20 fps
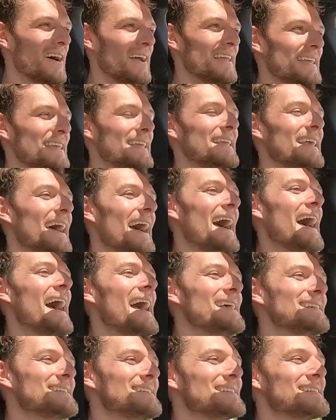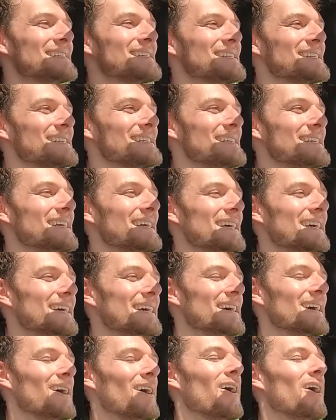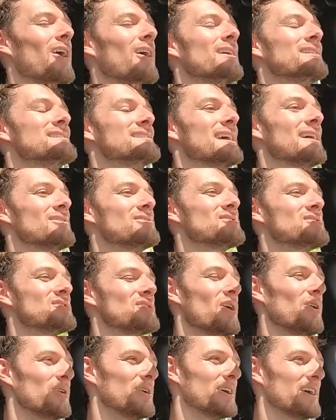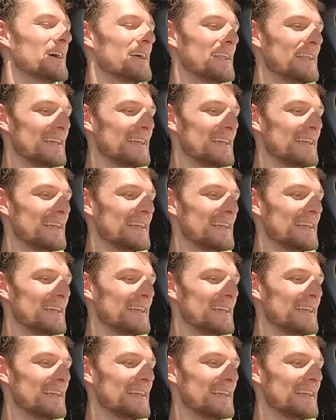Yes. Oh, it sounds so good.